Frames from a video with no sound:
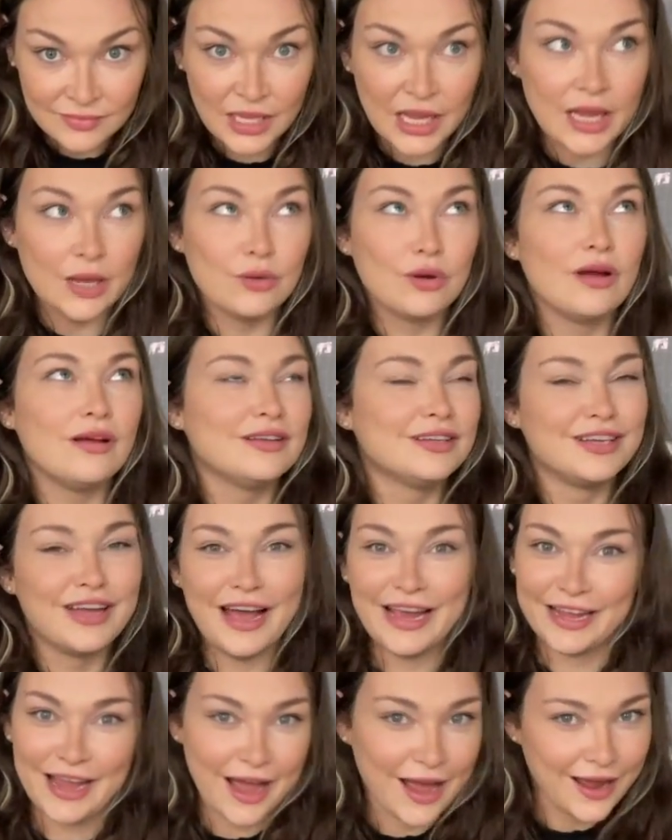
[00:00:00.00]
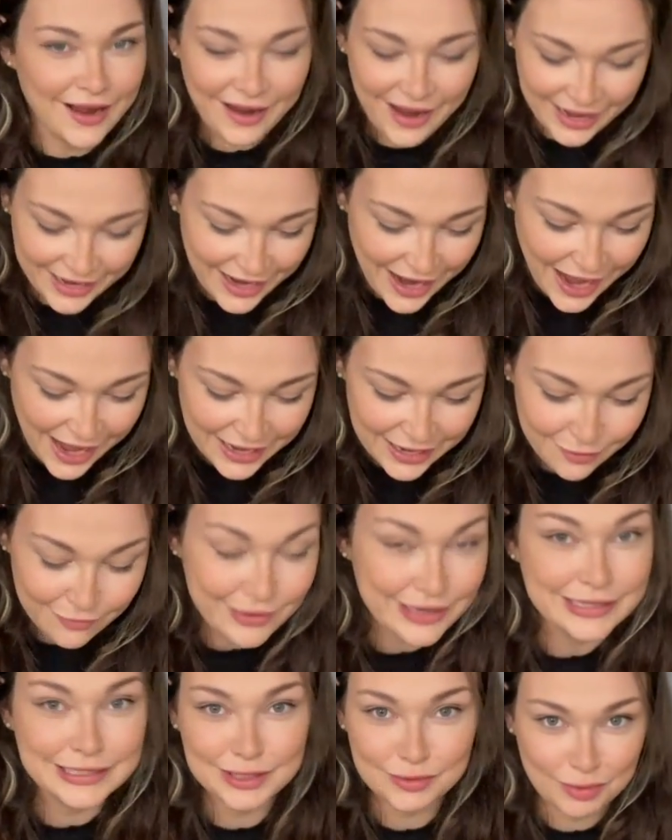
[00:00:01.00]
I can't even
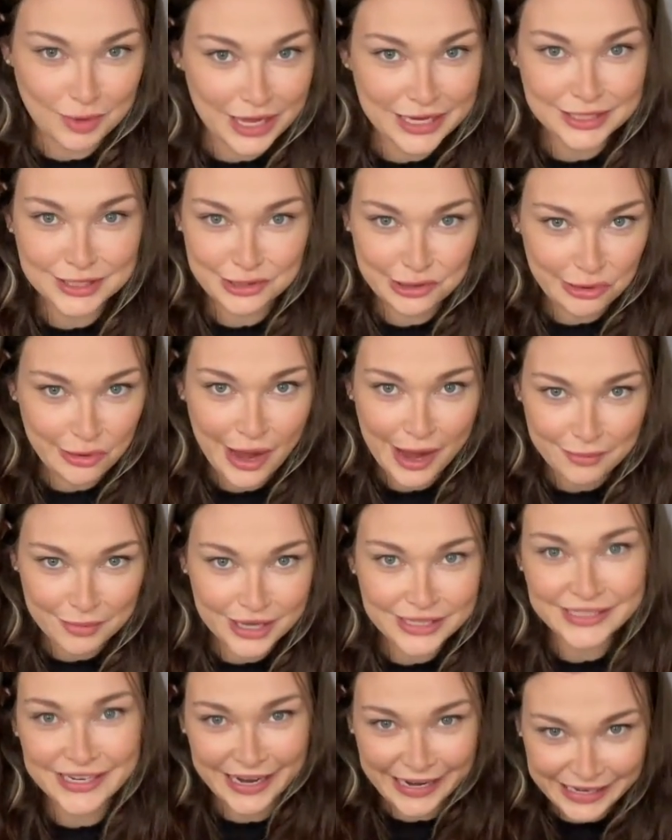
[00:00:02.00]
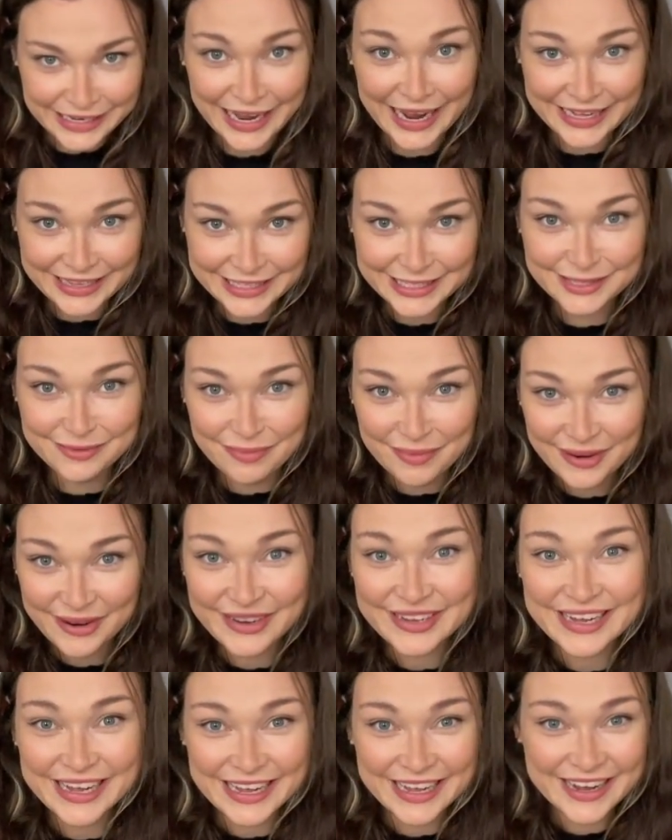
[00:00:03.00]
explain to you how much I like this
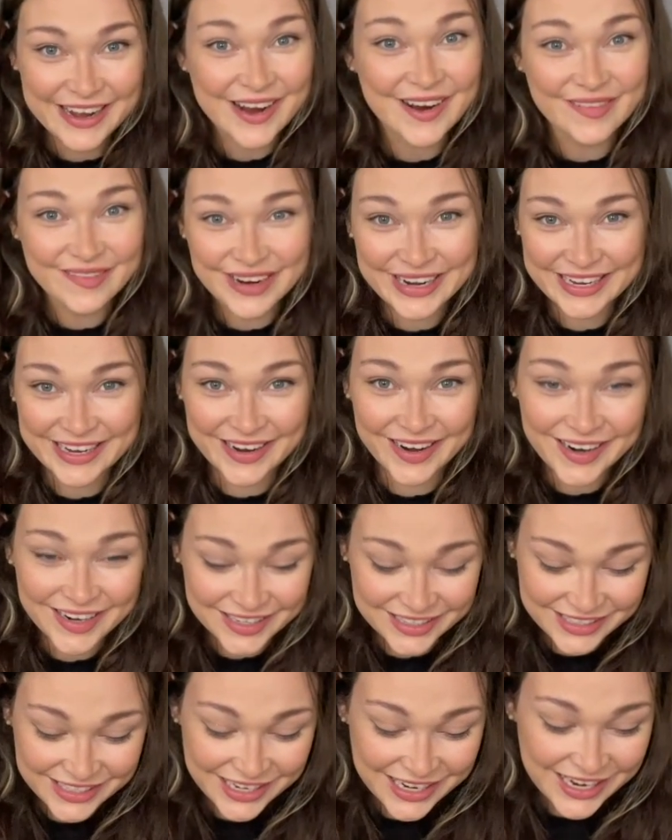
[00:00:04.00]
burger. Oh my gosh.